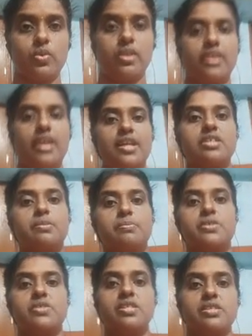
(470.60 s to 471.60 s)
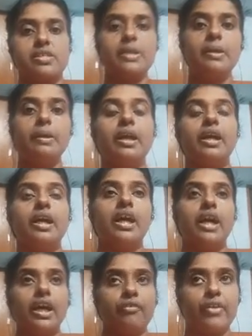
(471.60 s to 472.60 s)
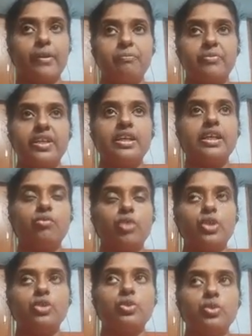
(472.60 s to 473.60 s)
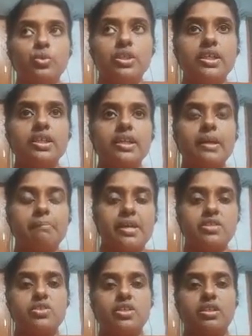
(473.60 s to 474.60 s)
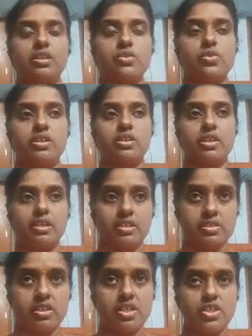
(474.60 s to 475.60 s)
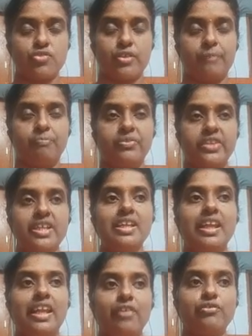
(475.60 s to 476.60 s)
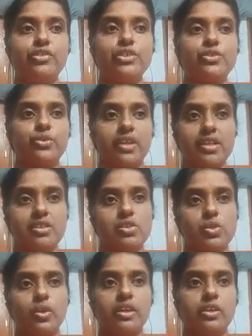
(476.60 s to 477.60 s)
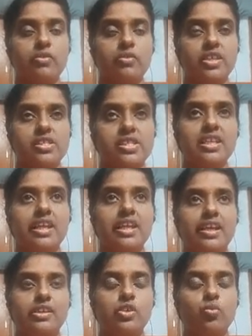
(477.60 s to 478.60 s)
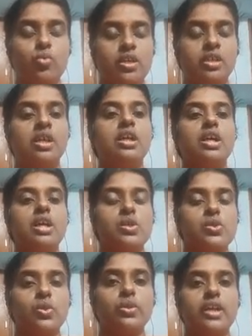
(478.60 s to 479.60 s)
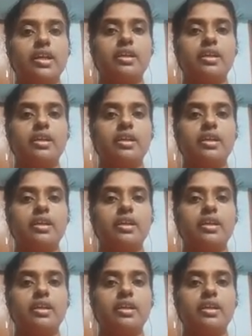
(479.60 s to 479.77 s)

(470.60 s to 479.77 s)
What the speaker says: 1, that represents the I want to do the comparison search from the left to right. So, I give it as a negative 1. So, the